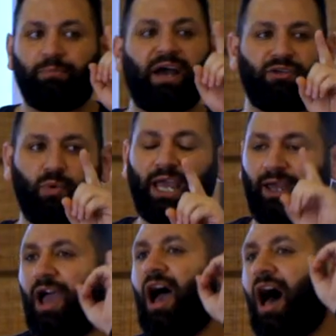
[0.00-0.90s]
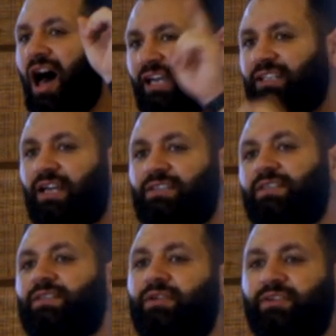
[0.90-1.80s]
by the way, high
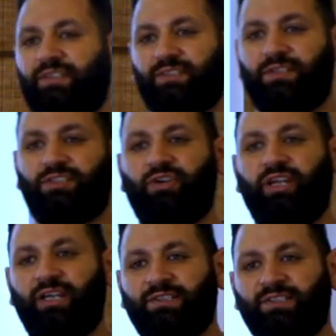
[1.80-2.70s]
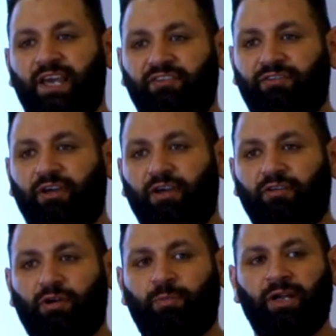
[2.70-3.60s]
intensity resistance training is safe
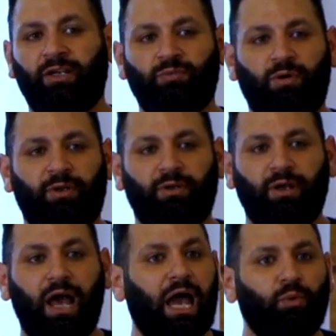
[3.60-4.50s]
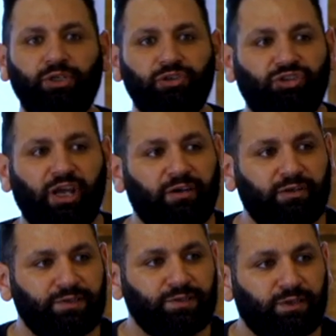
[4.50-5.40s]
for pregnant women. I wouldn't share
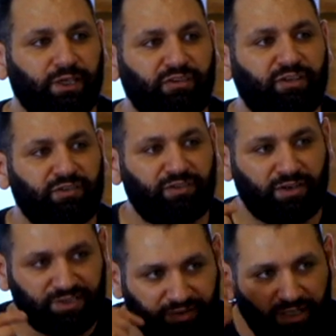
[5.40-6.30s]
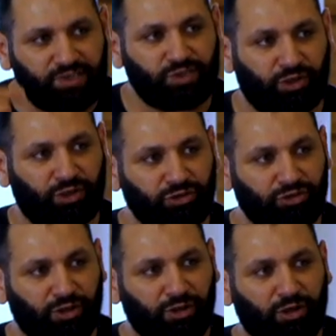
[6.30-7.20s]
this, even if there's a
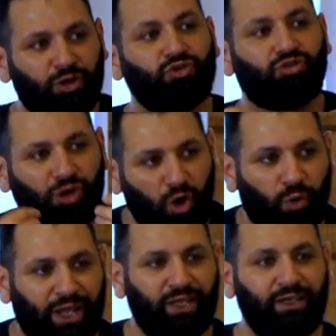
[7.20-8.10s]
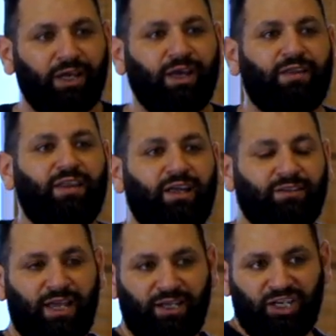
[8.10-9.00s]
research showing
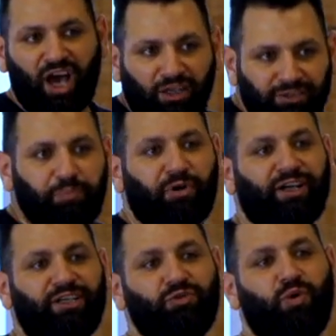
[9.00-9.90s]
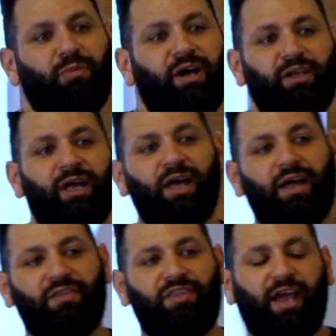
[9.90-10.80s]
that they got pregnant women,
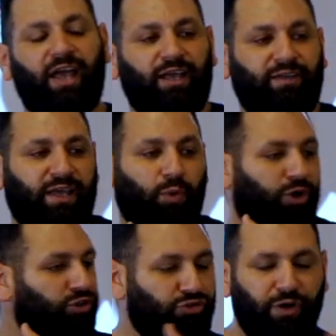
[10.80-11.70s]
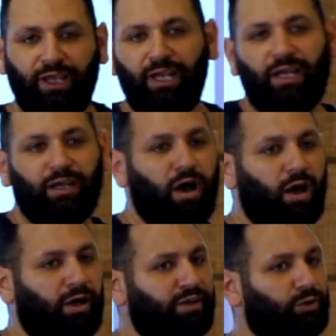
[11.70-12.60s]
they were training,
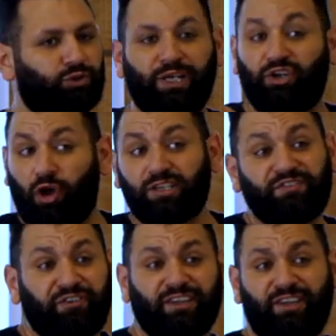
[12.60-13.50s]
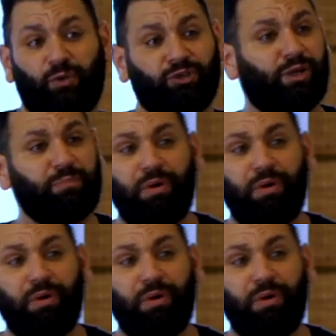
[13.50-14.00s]
they were doing CrossFit, they were doing